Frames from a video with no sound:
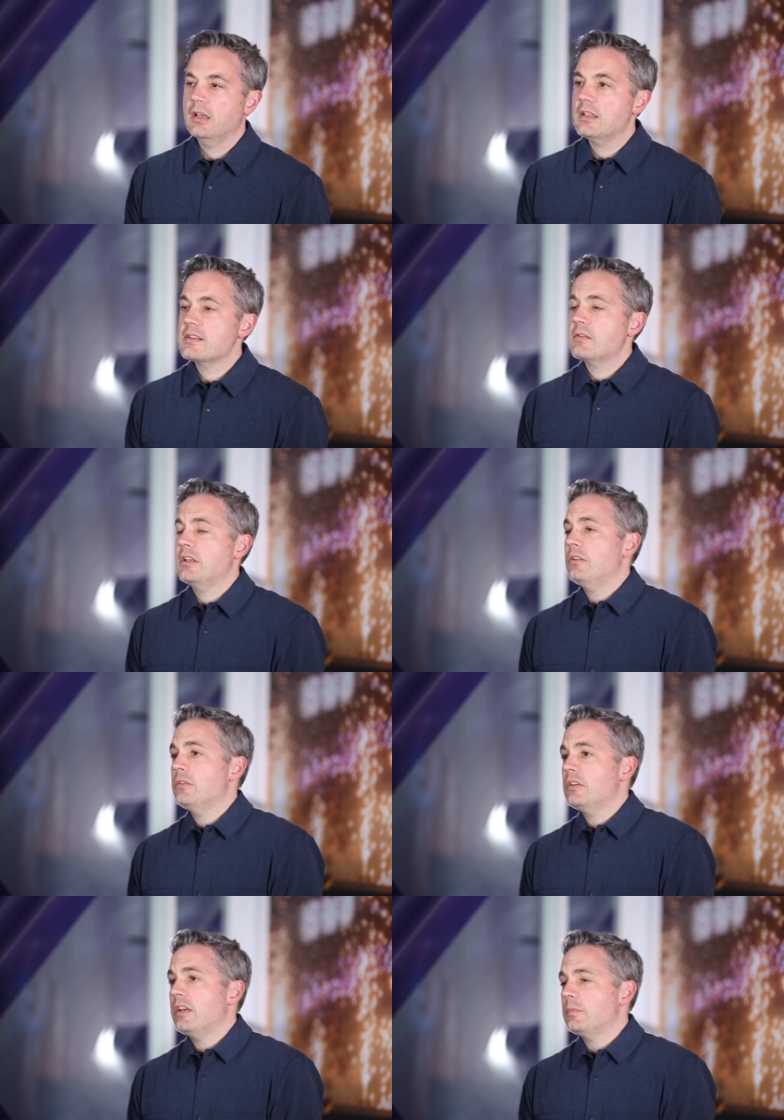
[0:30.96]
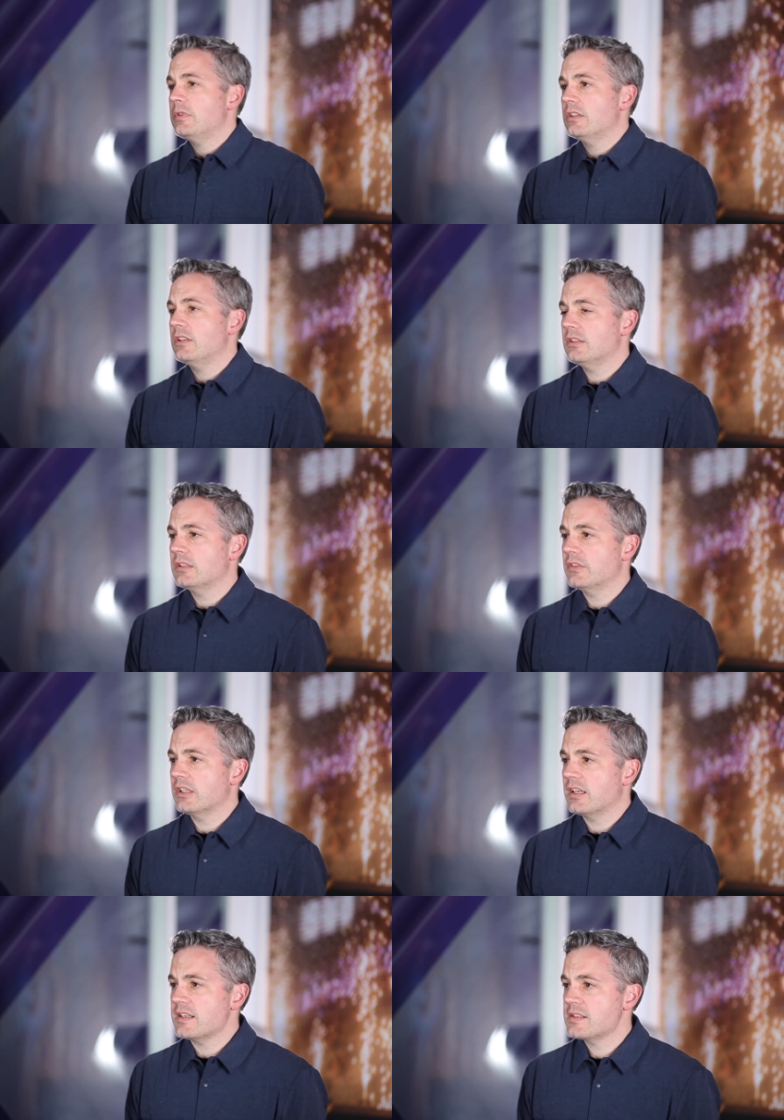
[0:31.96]
So I know you help a lot of
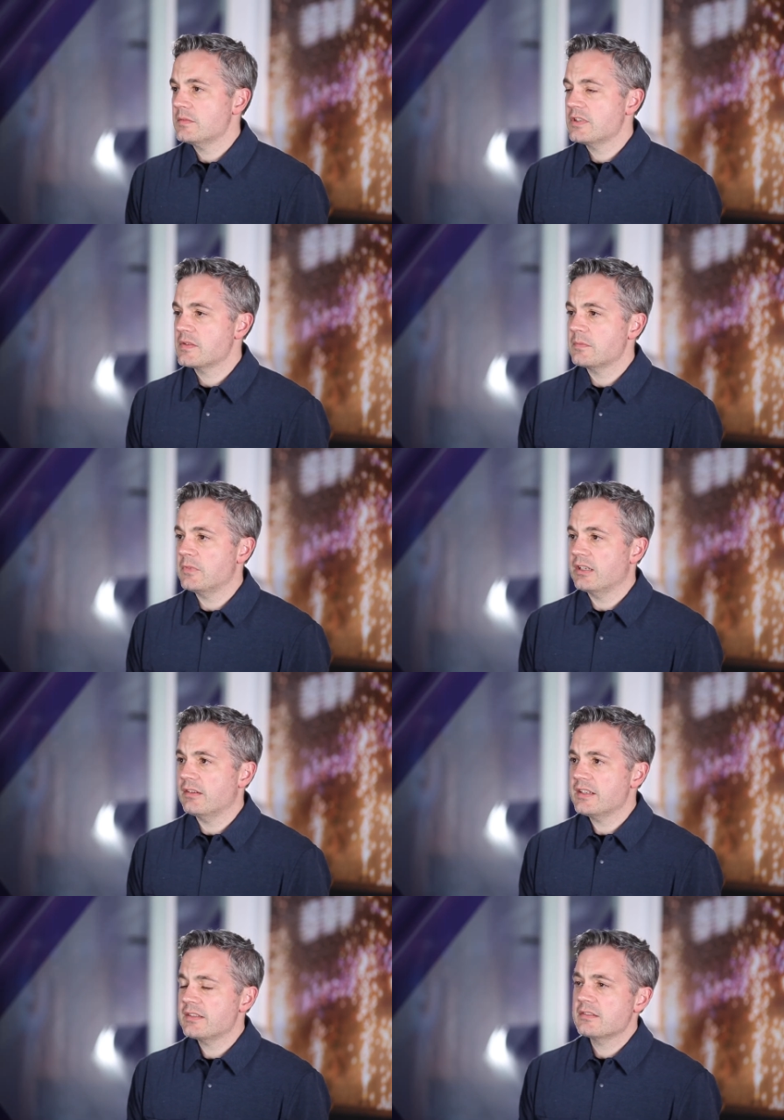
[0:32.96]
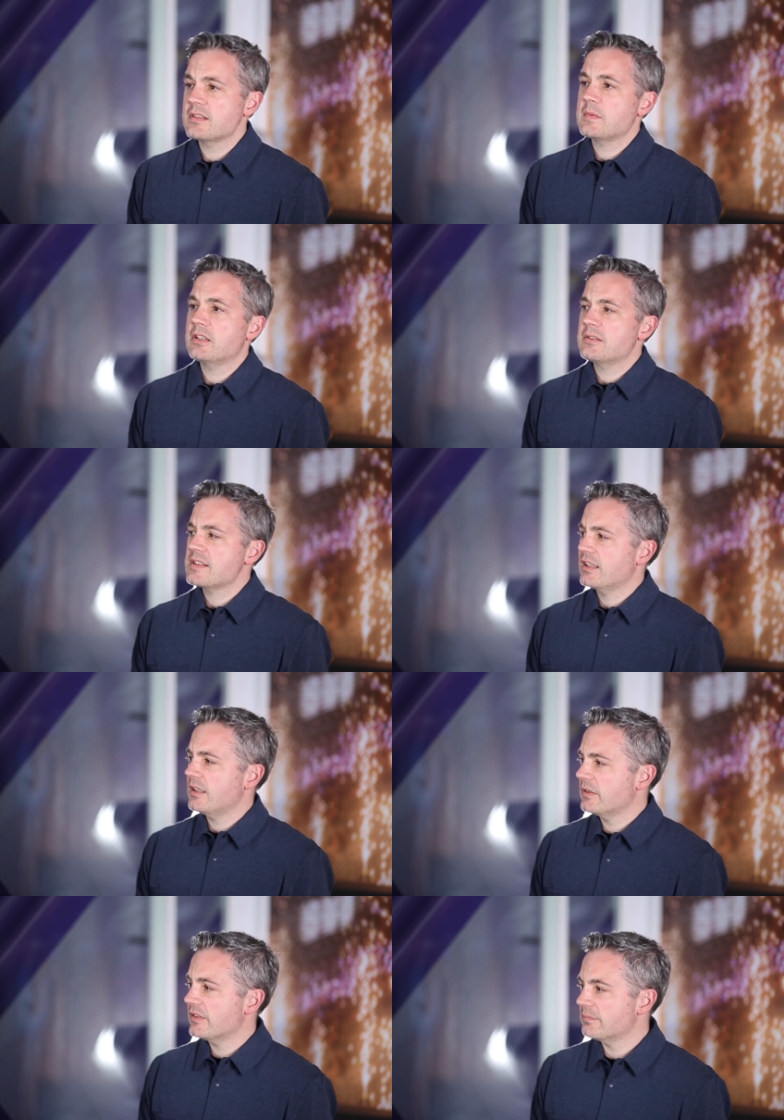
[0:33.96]
our customers with migrations, but I was
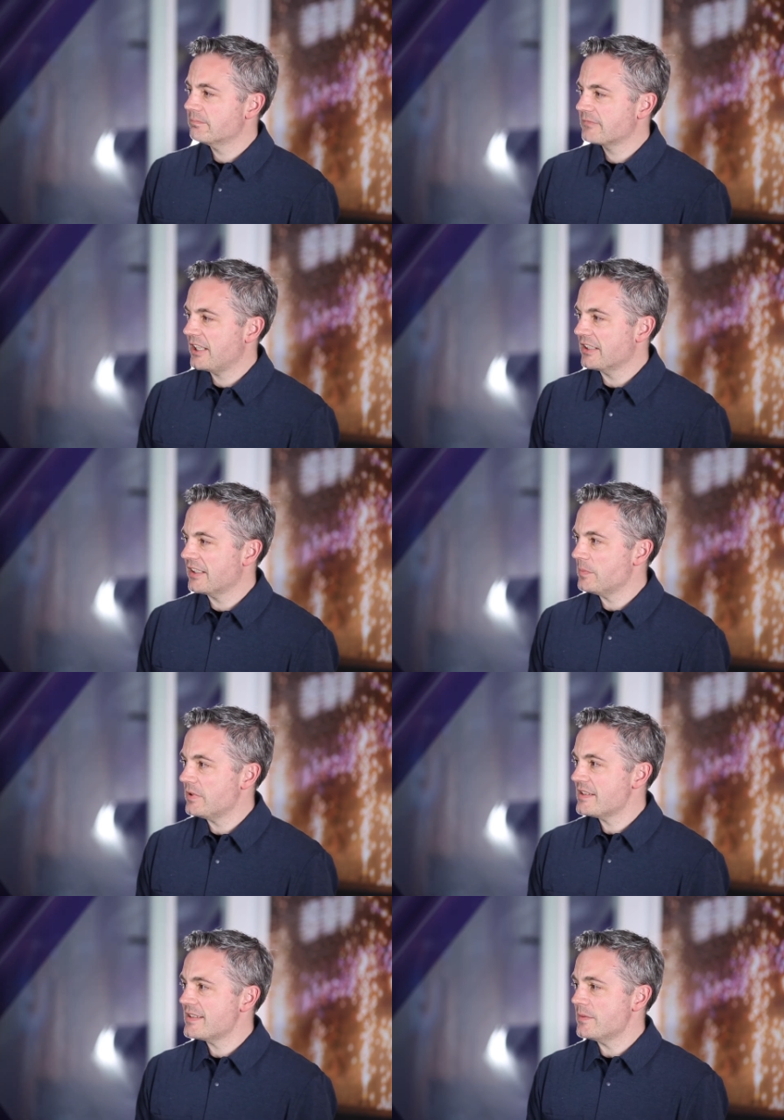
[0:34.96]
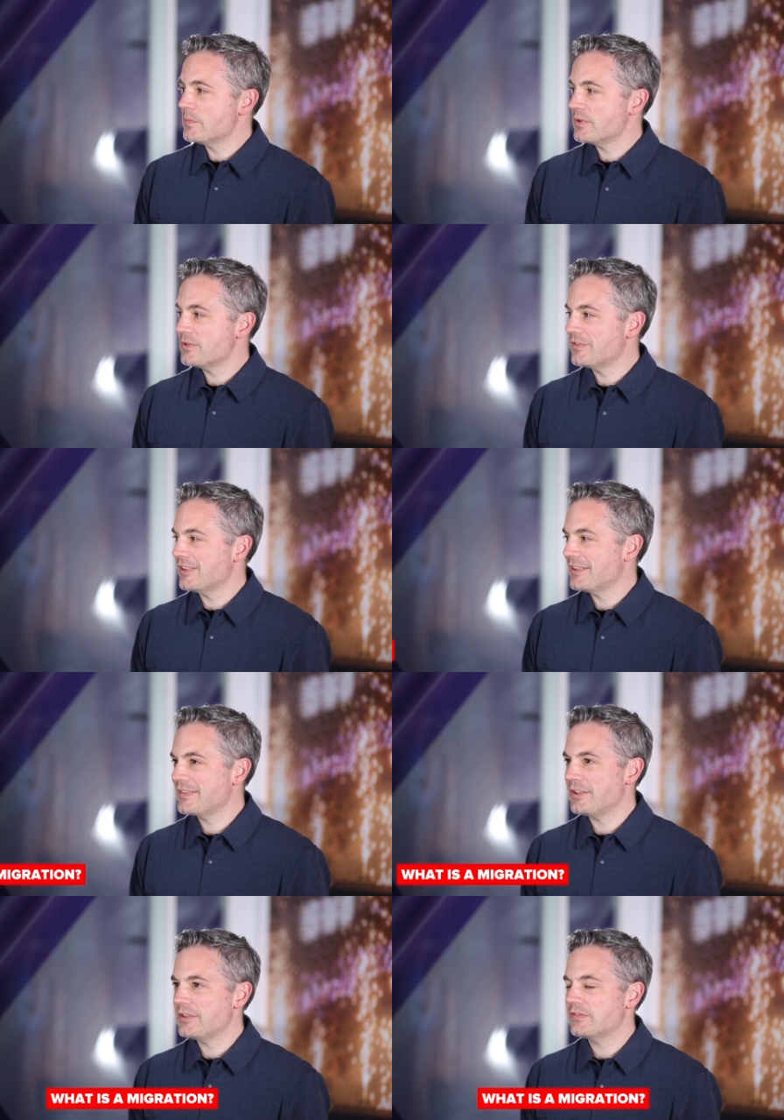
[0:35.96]
thinking we should kind of keep it simple
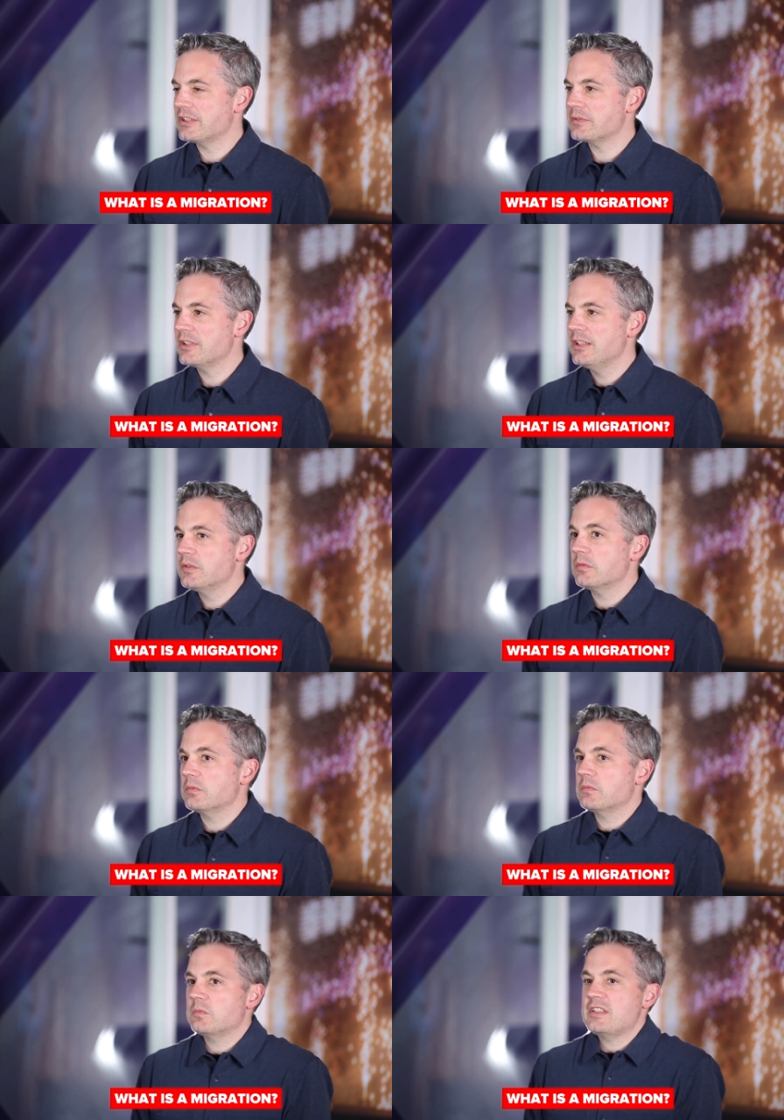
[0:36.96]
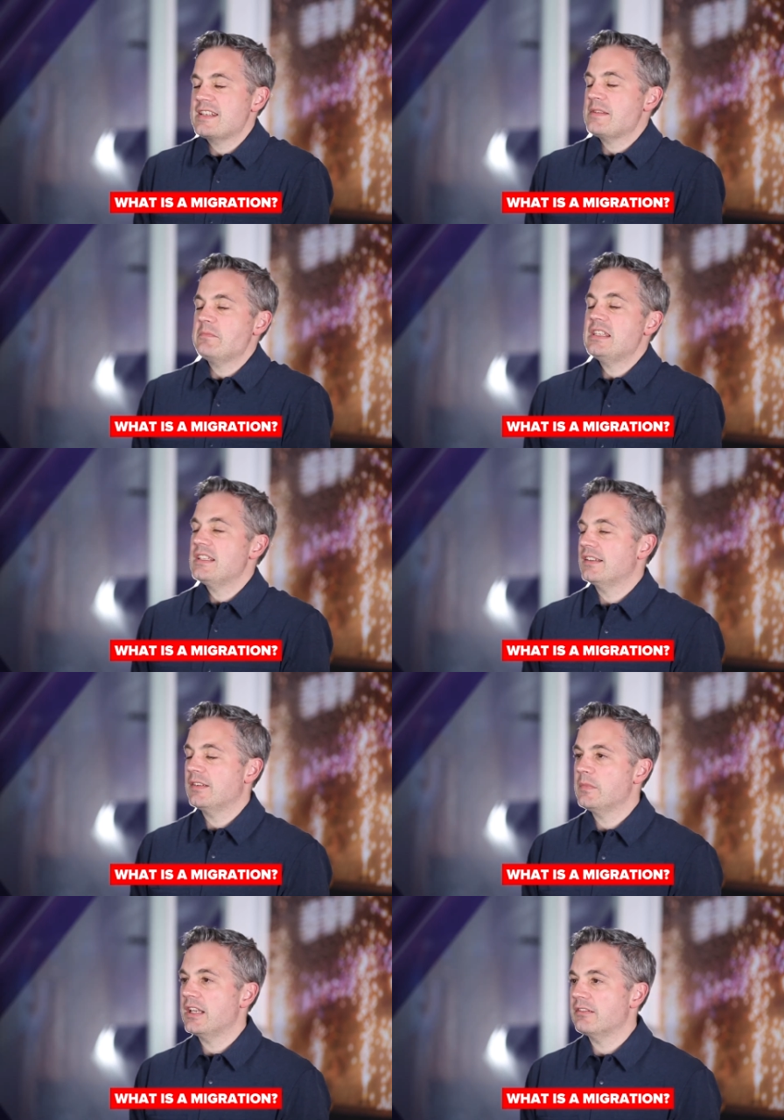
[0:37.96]
first off. What does it mean
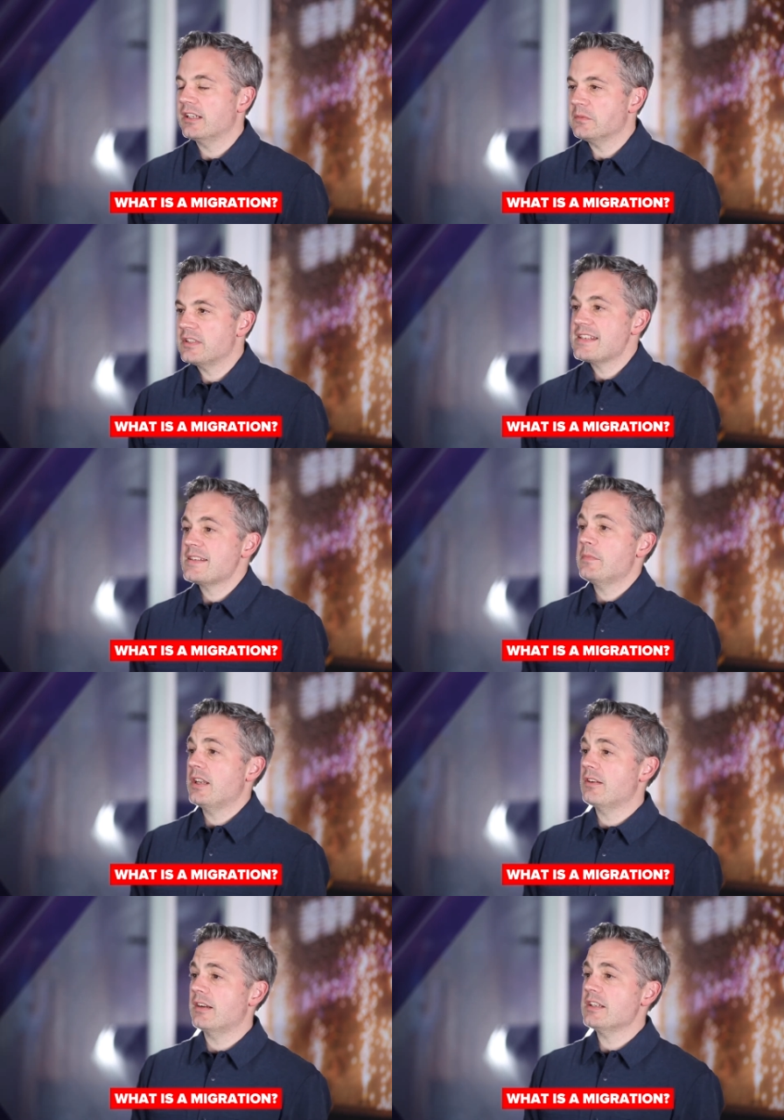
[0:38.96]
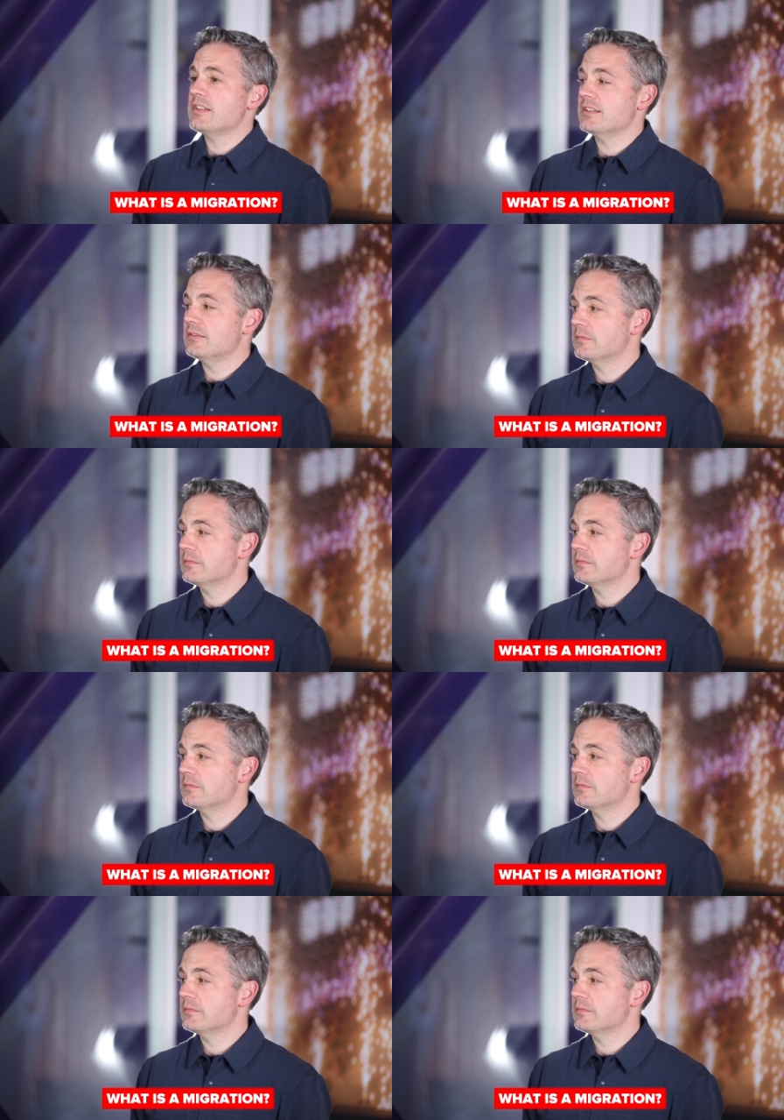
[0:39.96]
to migrate? What is a migration?